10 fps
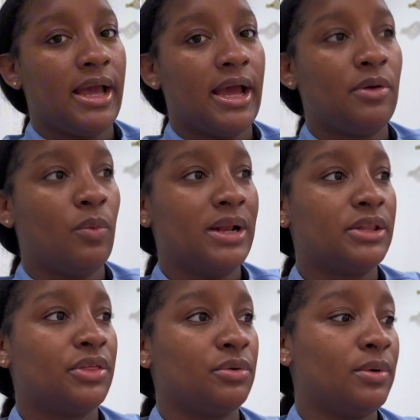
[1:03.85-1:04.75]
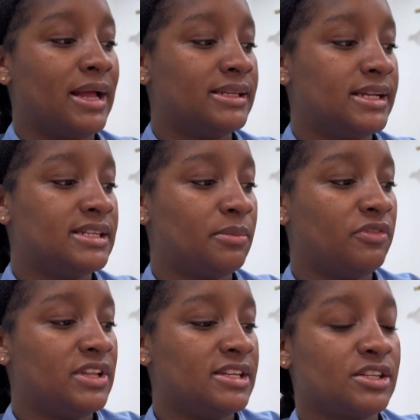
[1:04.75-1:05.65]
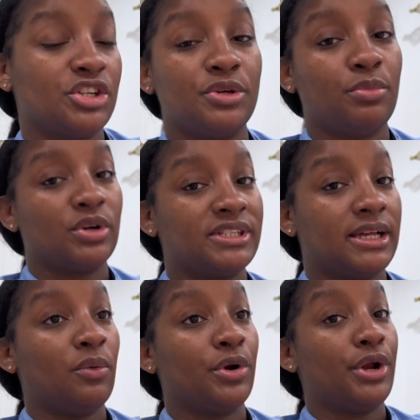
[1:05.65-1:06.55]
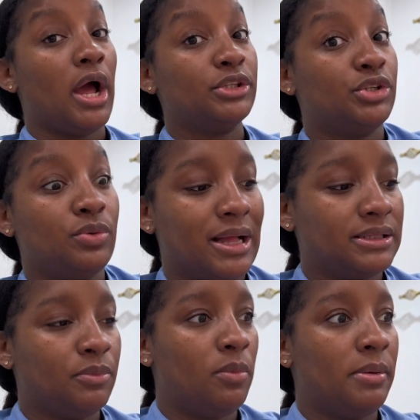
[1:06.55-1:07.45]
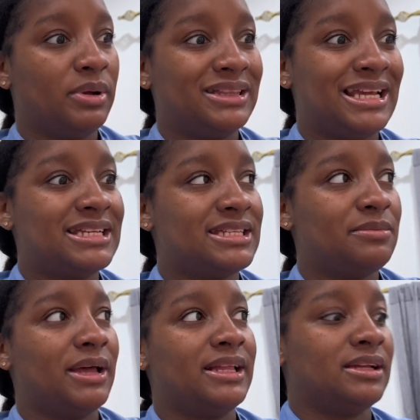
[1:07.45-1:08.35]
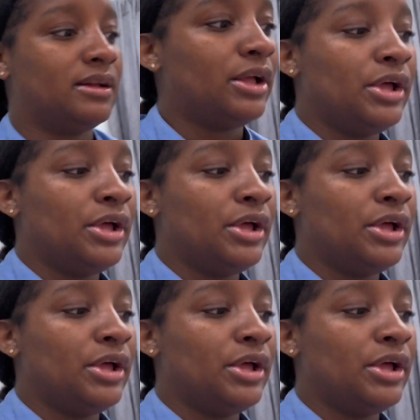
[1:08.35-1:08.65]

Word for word: and went through and did some of the discussion boards that were not due at the moment, but they seem like the